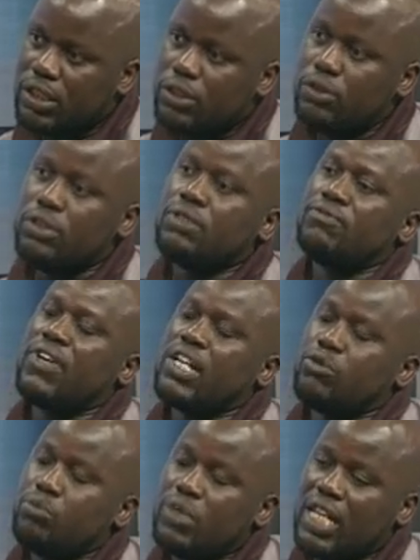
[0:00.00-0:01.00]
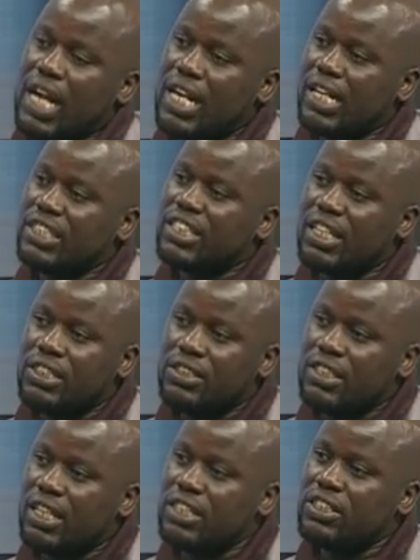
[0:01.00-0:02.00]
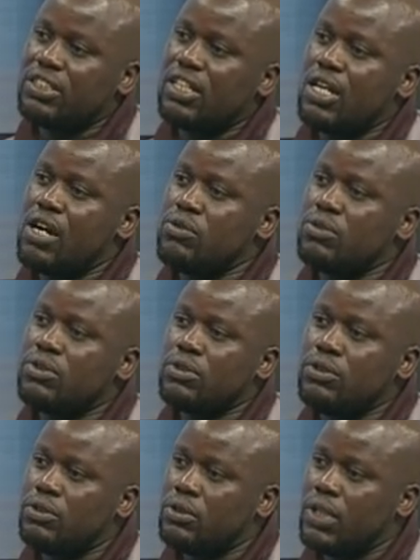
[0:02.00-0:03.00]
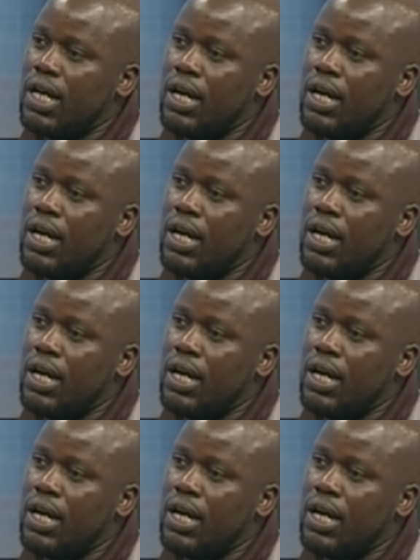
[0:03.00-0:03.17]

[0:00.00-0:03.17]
You'll find women handling challenges around, you know,